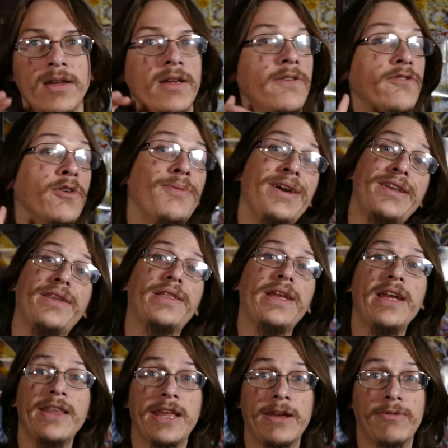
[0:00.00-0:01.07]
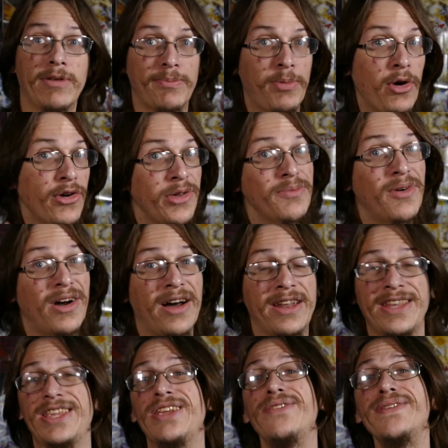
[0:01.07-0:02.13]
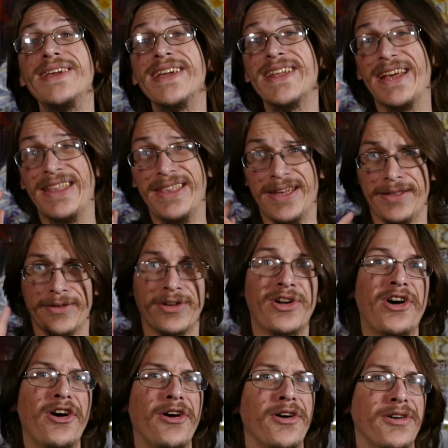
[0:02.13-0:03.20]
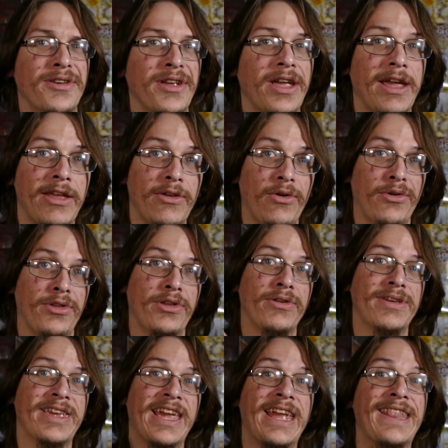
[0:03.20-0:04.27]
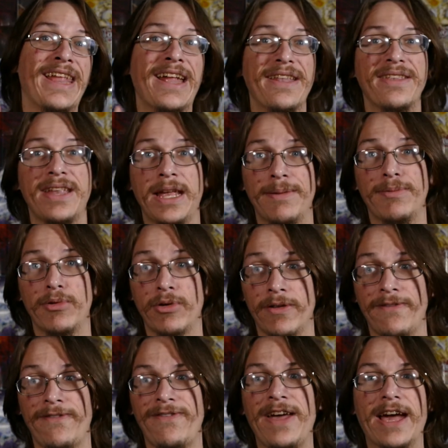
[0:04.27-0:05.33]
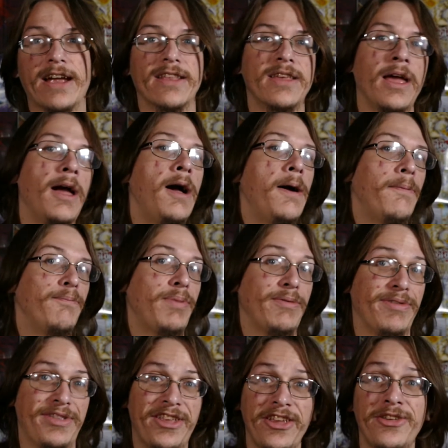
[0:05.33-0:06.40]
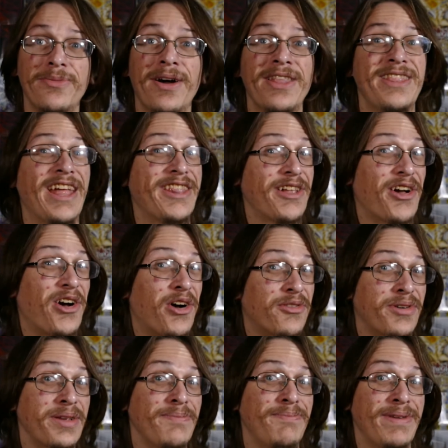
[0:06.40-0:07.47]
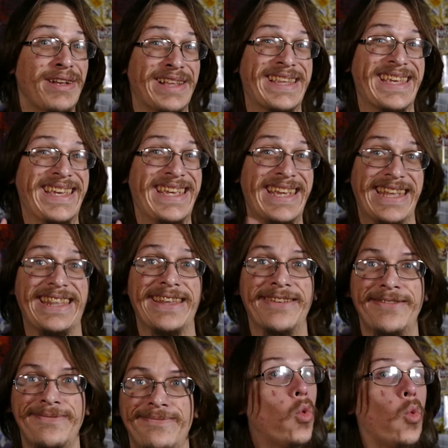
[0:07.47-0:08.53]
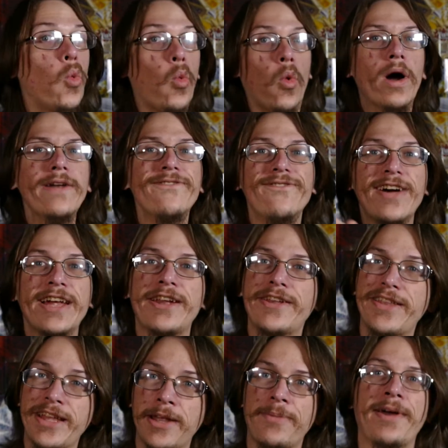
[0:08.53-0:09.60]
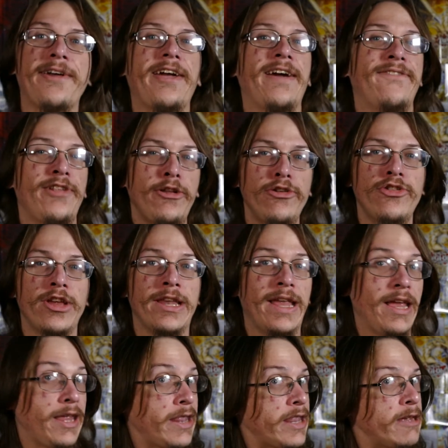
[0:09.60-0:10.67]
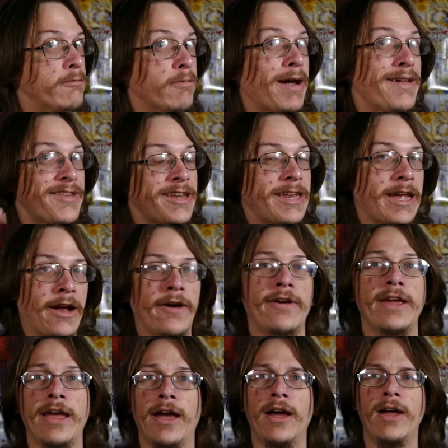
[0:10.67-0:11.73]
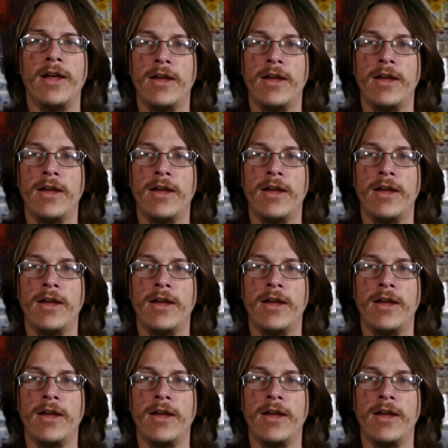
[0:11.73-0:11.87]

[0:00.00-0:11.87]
From my understanding, with Pokemon, you need another card in order to gain that same sort of effect. But with Digimon, that's already built in. One final thing about evolution is the raising area.